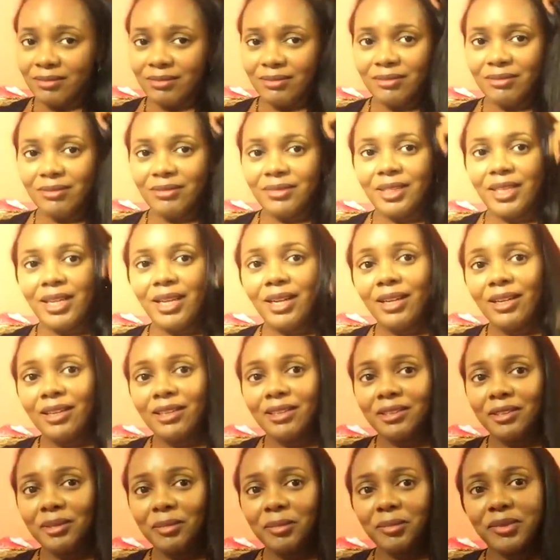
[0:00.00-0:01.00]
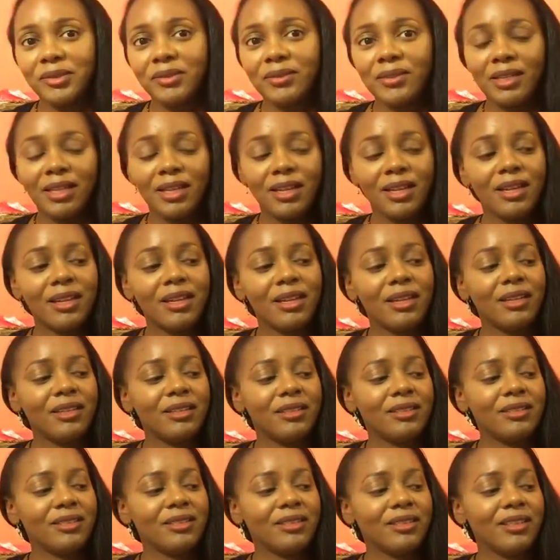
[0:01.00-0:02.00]
I'm like, I got them
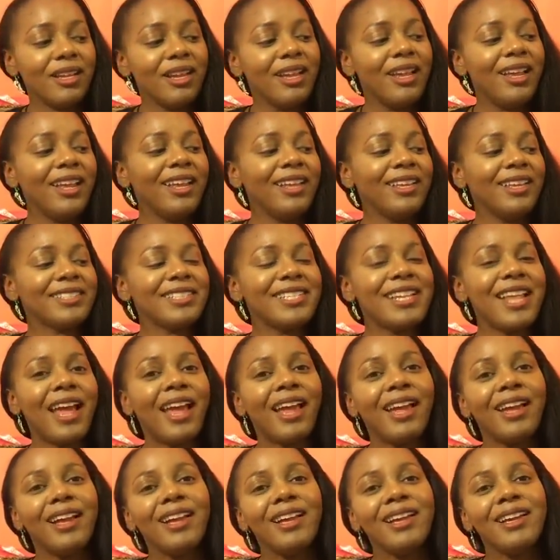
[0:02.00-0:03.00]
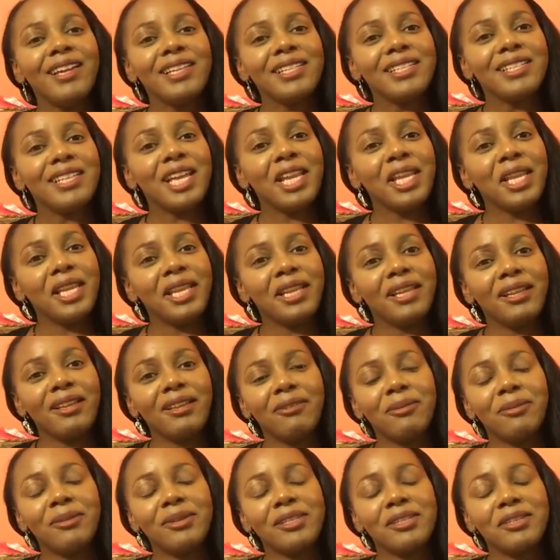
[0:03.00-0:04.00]
online. It's not.
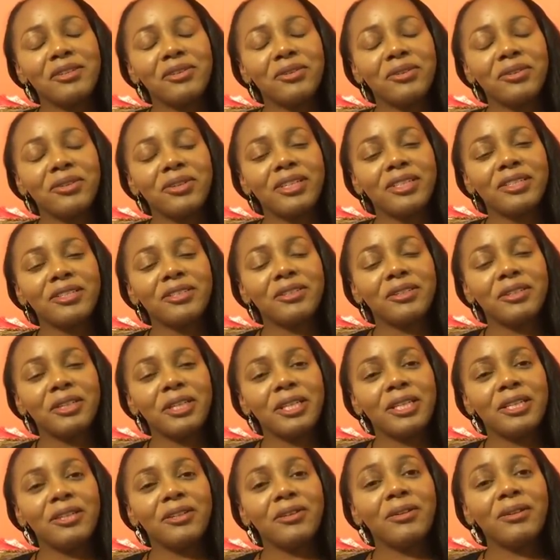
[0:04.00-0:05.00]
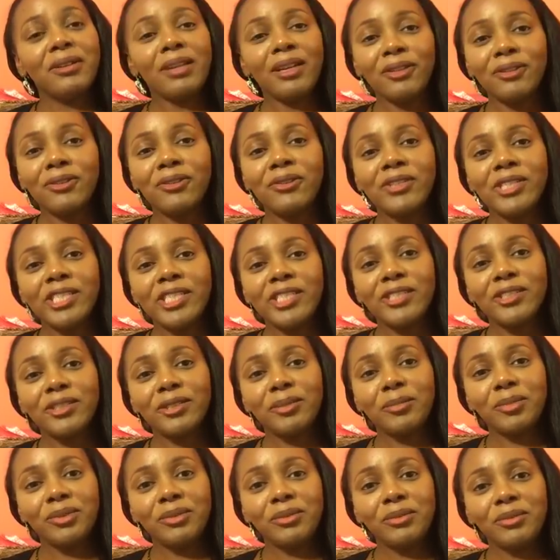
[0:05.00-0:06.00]
It wasn't traditional. It looked like
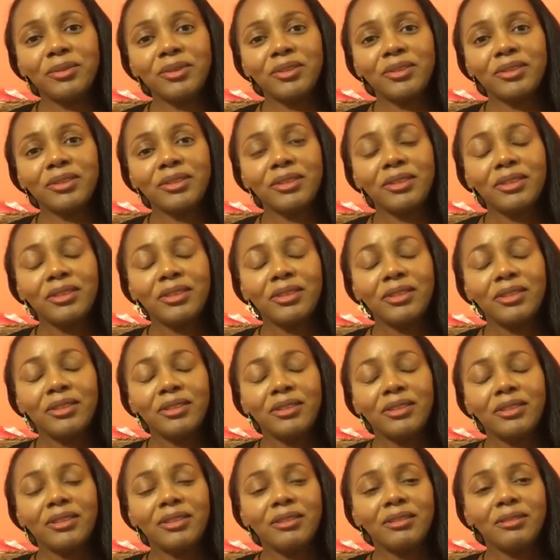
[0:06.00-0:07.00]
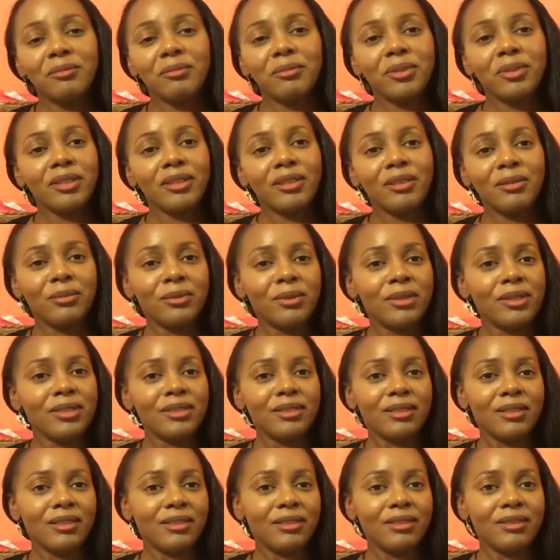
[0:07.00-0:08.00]
traditional boots, but it
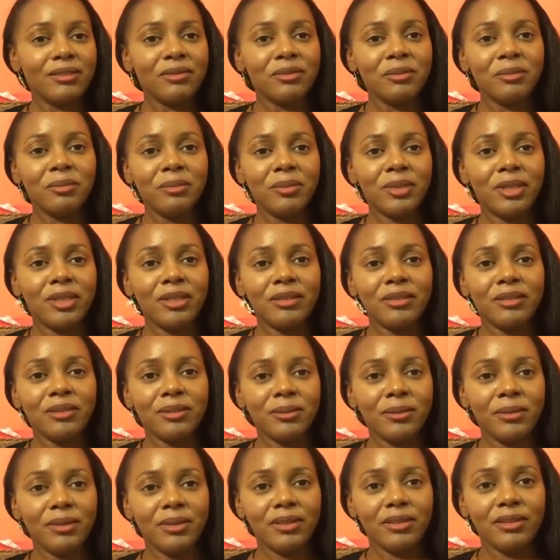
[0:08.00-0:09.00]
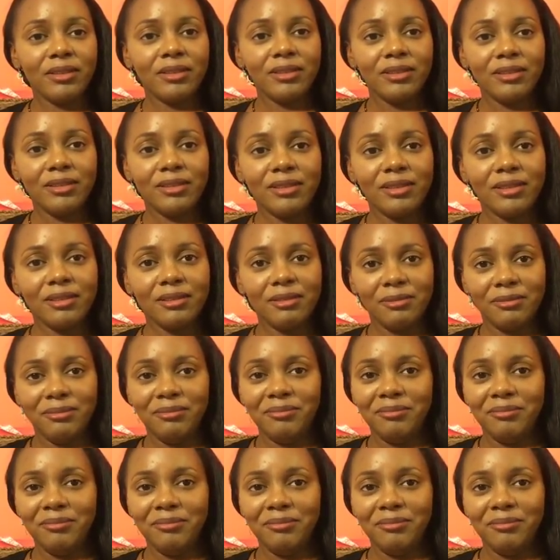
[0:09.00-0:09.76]
wasn't. It's from Minnetonka. So,